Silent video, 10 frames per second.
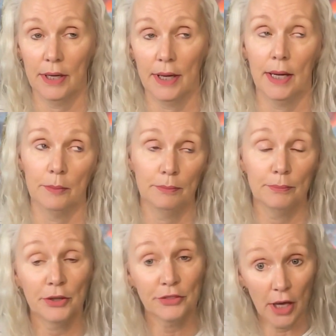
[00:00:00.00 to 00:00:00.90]

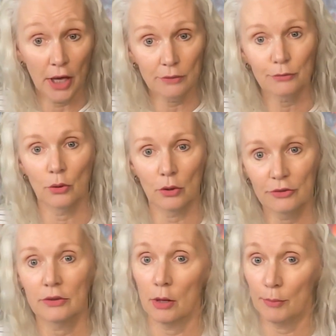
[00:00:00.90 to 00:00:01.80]
But then, of
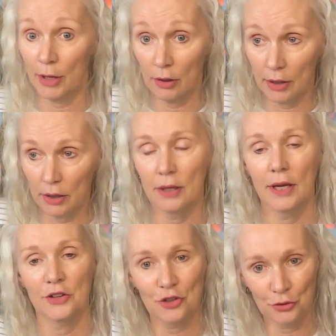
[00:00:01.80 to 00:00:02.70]
course, got married,
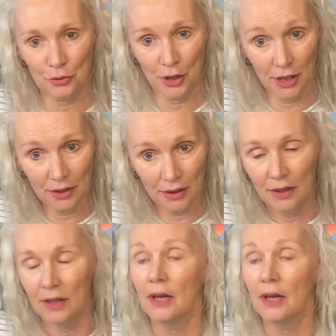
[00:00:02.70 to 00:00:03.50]
had children,